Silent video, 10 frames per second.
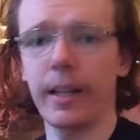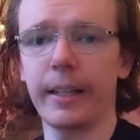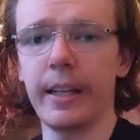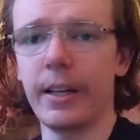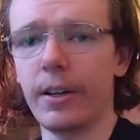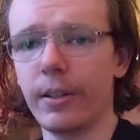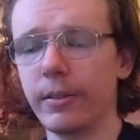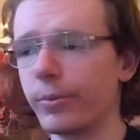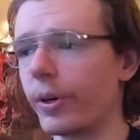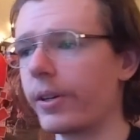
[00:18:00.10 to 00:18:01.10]
of like
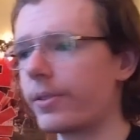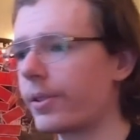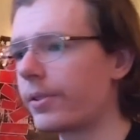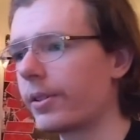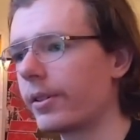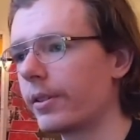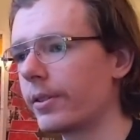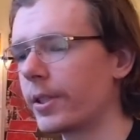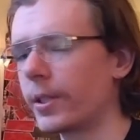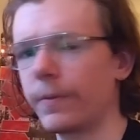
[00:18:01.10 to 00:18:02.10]
Kino, where it's just a
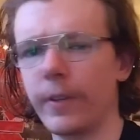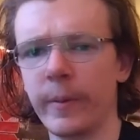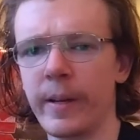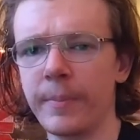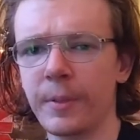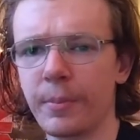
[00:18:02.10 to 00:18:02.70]
fun map